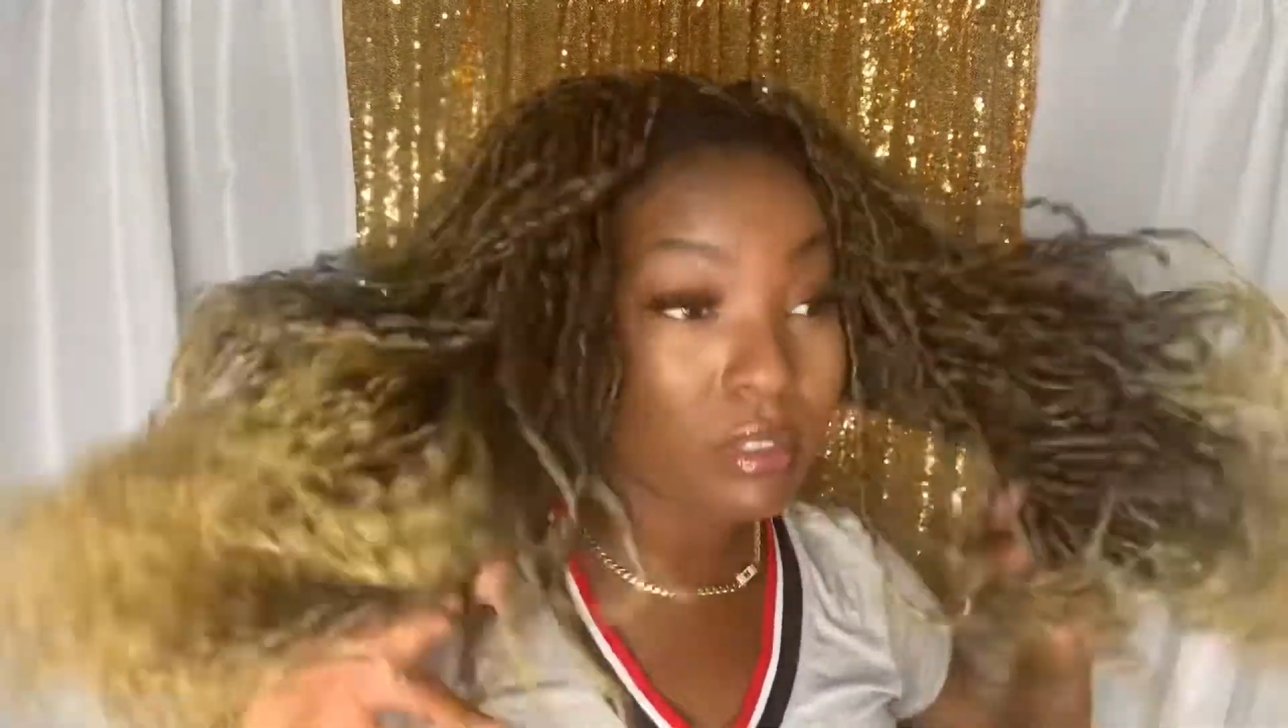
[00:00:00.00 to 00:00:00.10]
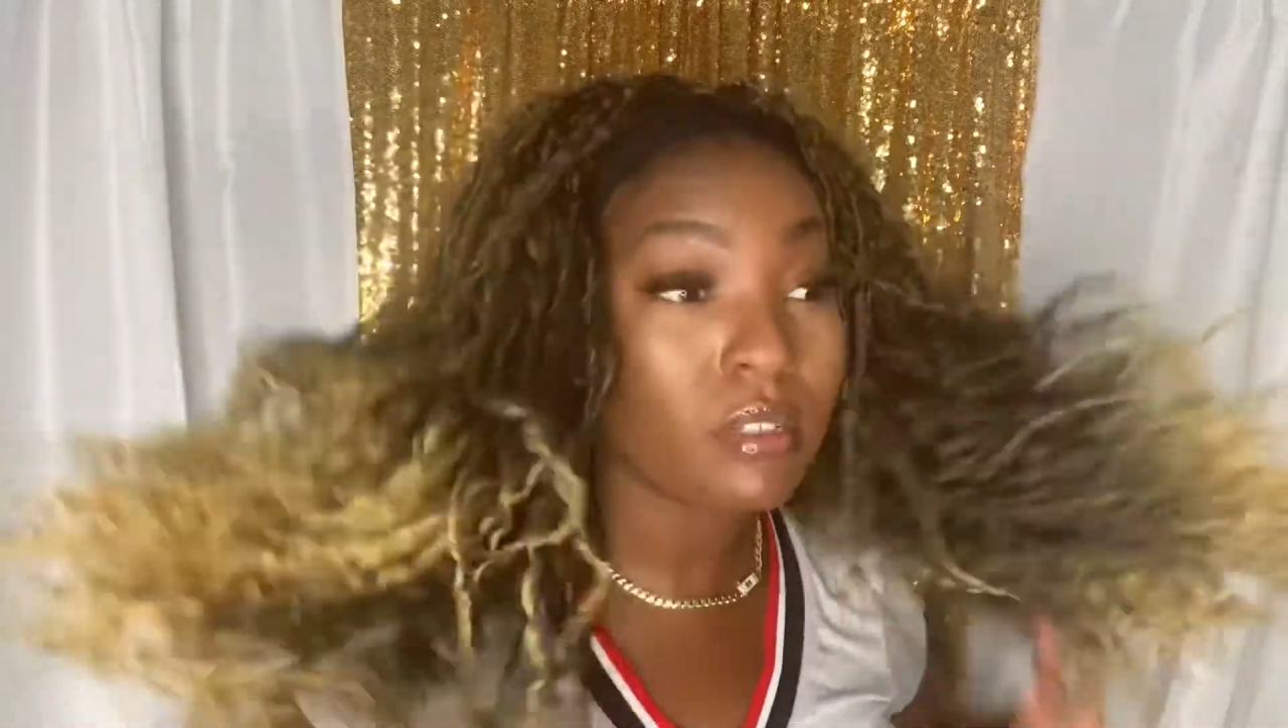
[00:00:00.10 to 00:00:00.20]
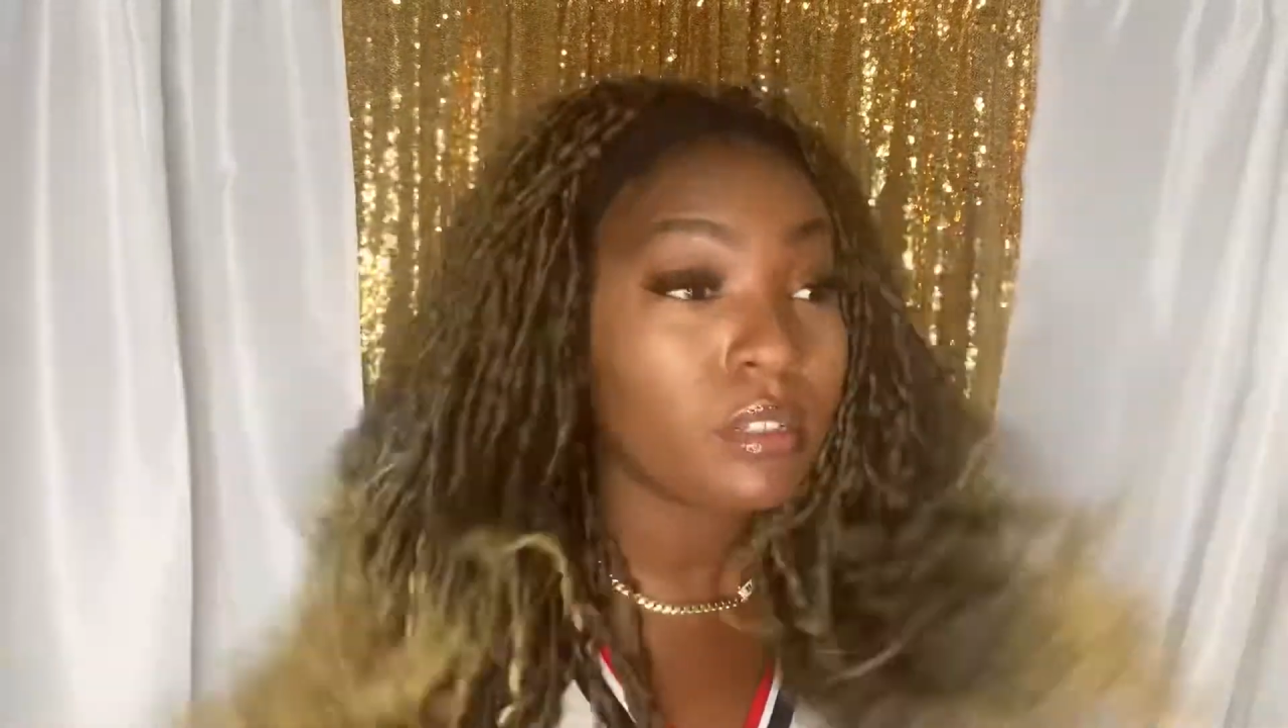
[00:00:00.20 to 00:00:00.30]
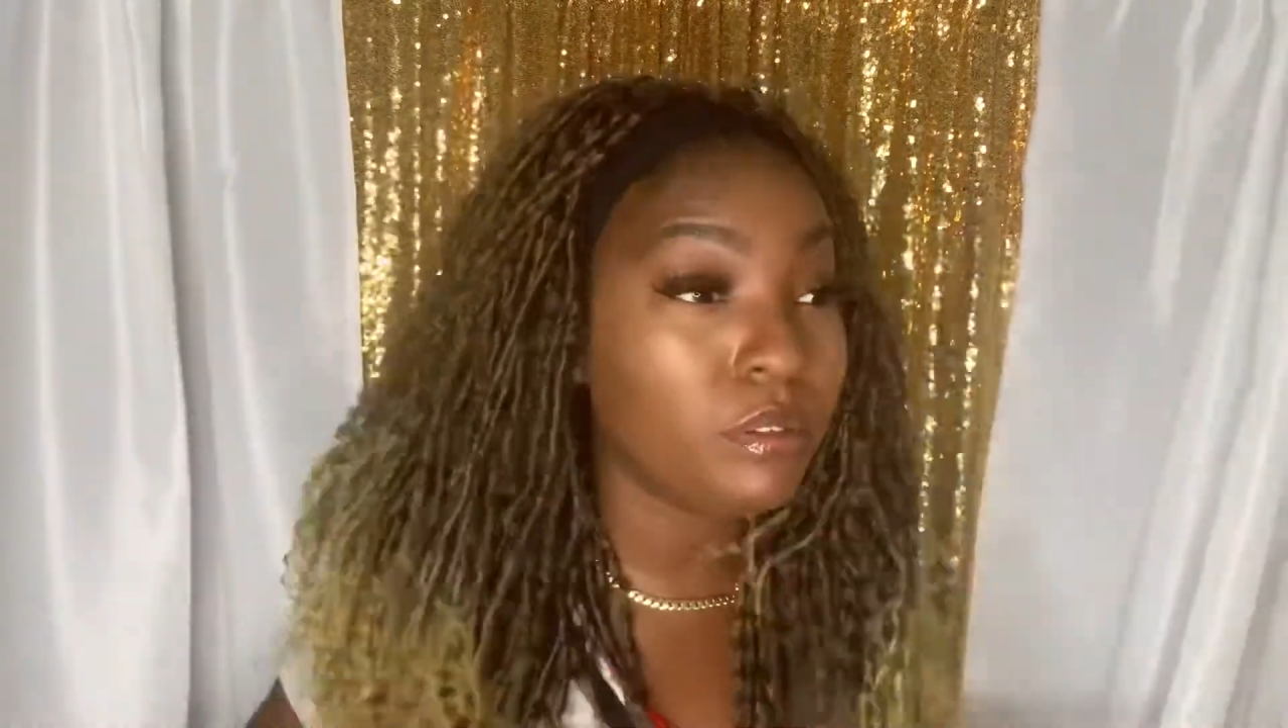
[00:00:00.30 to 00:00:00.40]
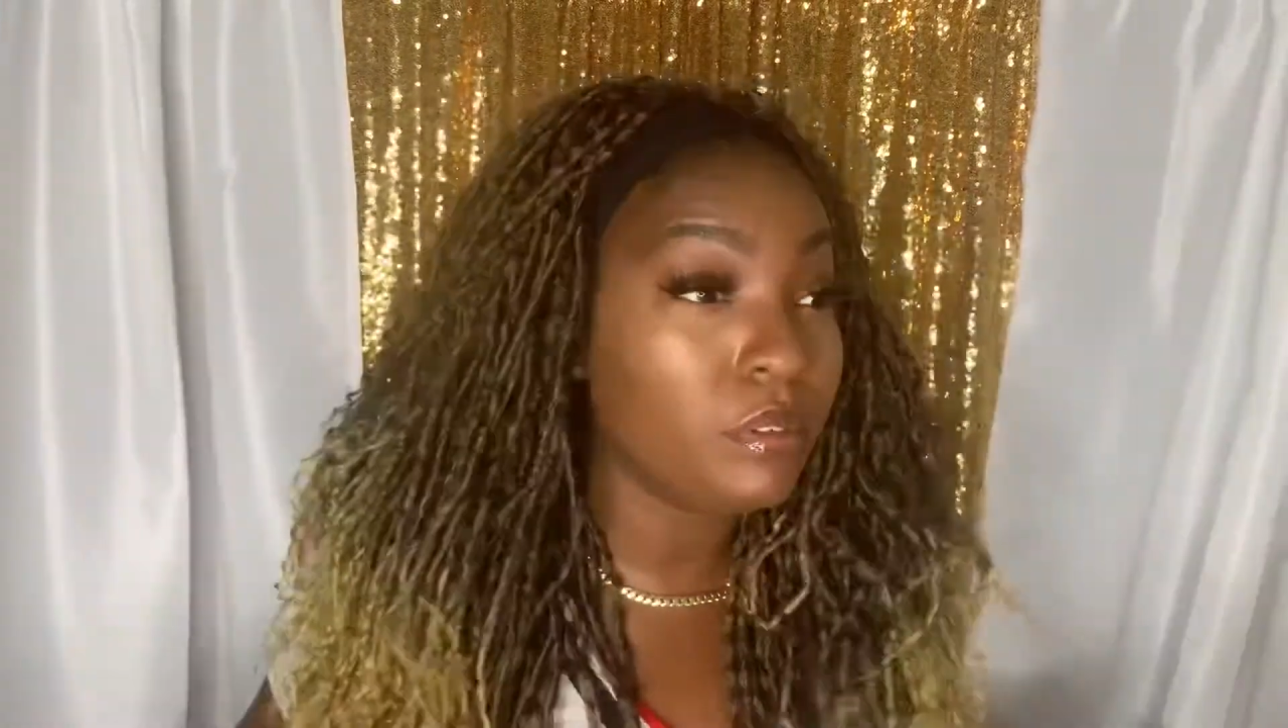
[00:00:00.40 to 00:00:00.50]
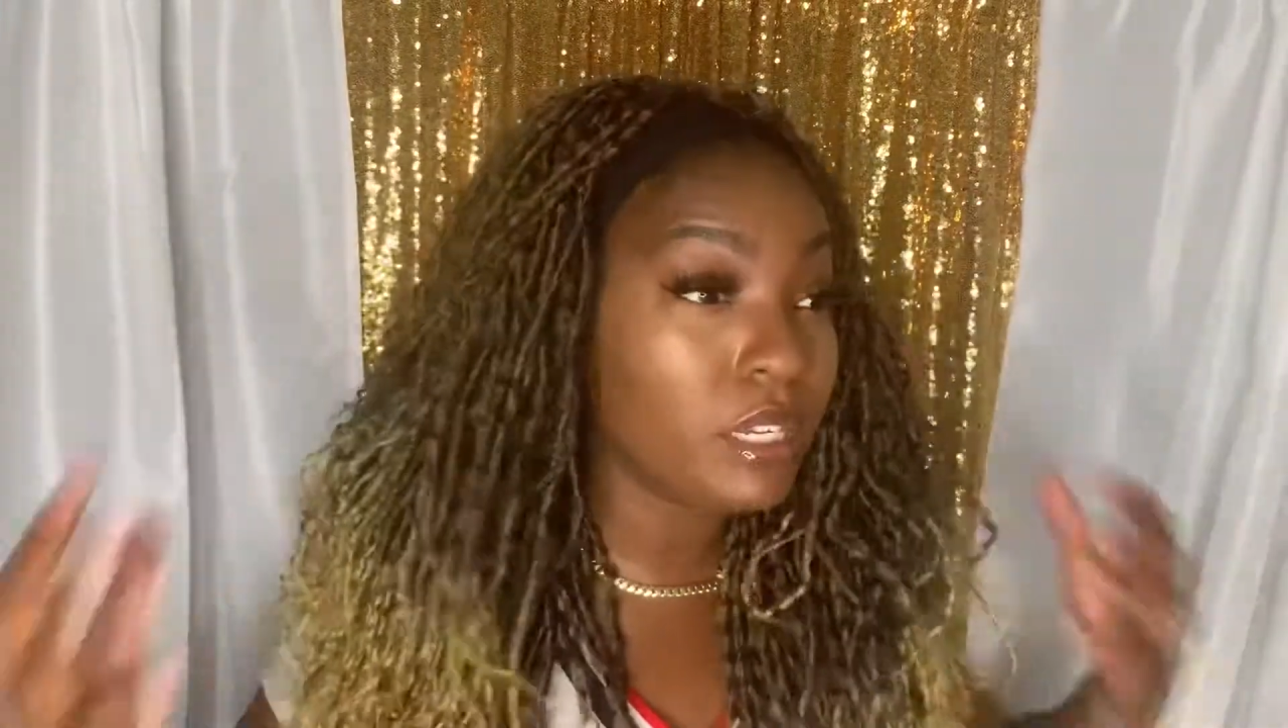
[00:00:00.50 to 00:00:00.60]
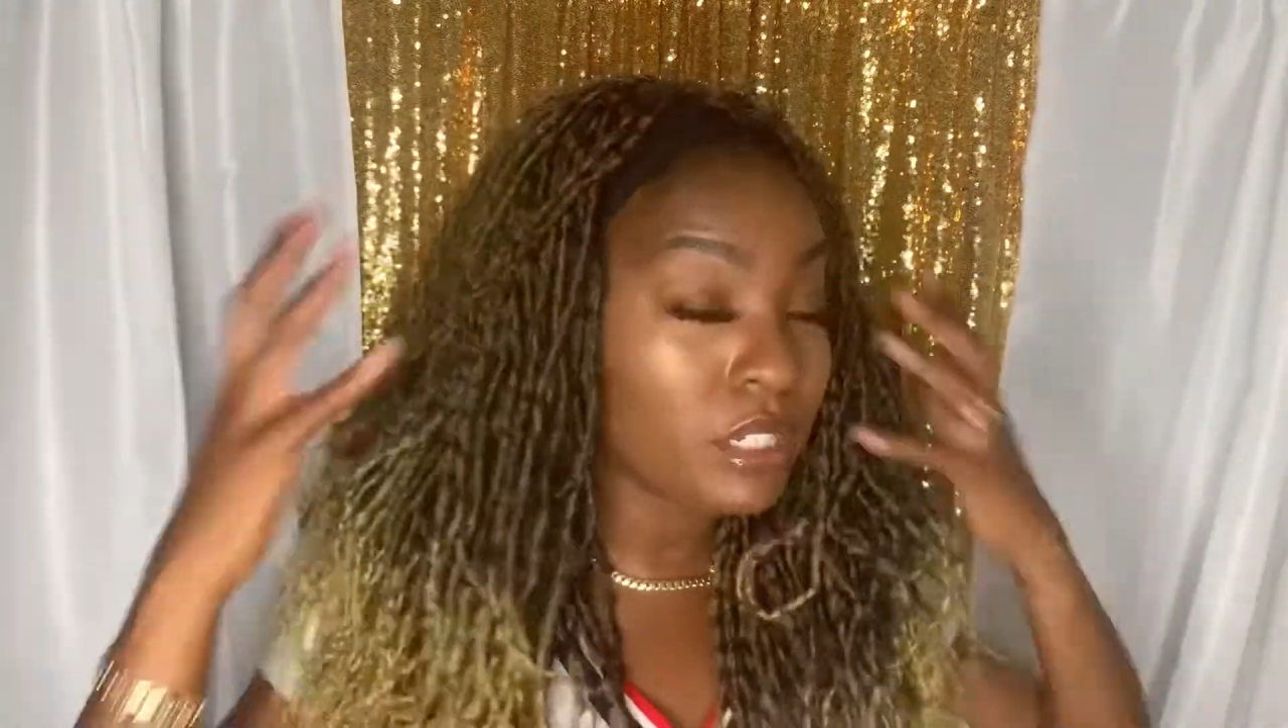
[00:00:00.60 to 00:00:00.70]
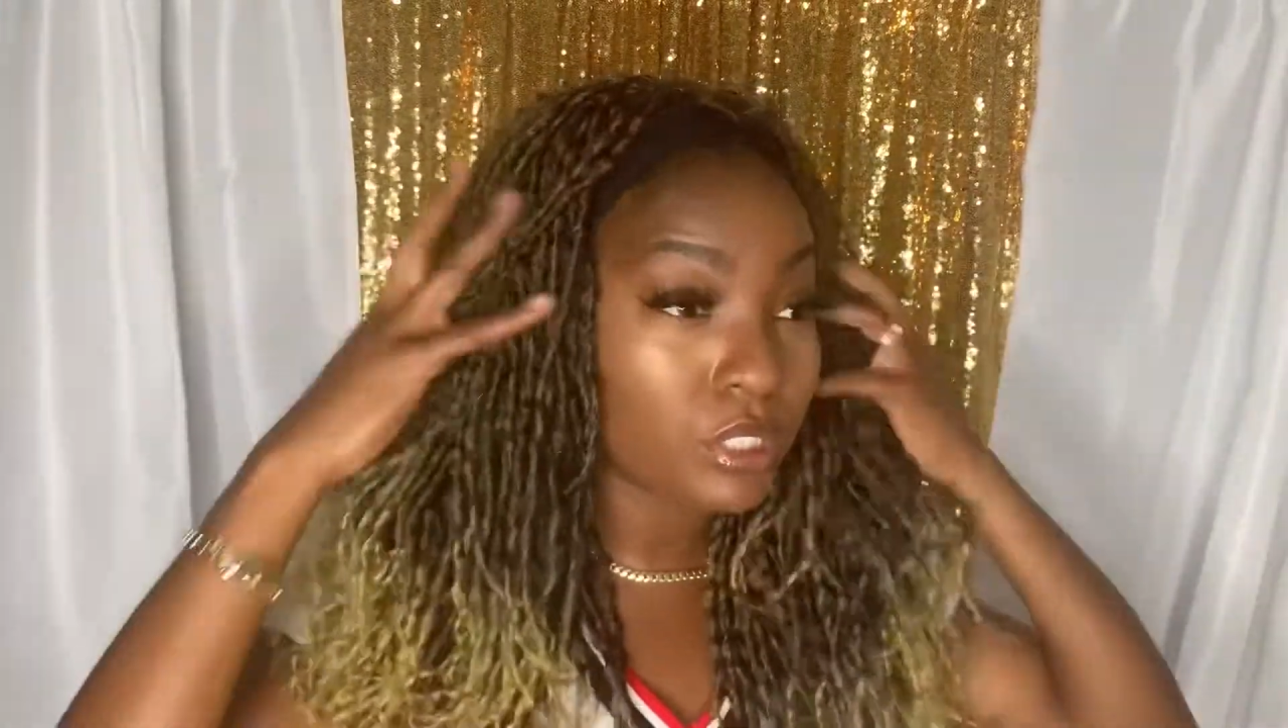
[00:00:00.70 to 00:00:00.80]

the unit.